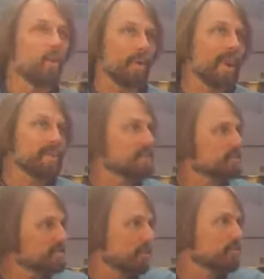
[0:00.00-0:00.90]
Well,
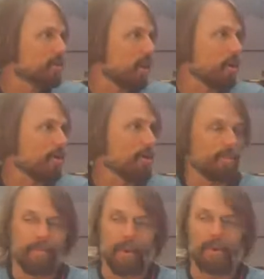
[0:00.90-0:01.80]
yes, those are
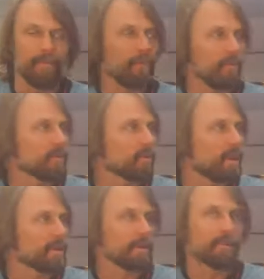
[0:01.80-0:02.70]
part of the fungal
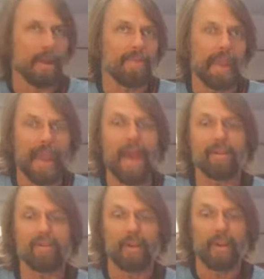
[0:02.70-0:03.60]
kingdom, and they
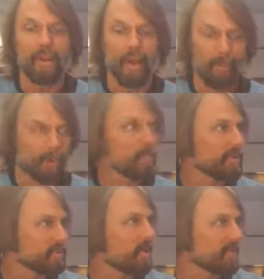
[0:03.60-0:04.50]
have a
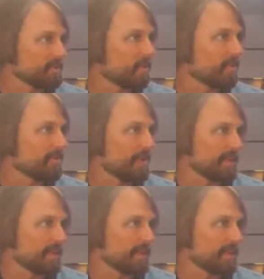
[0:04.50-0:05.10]
purpose on this earth.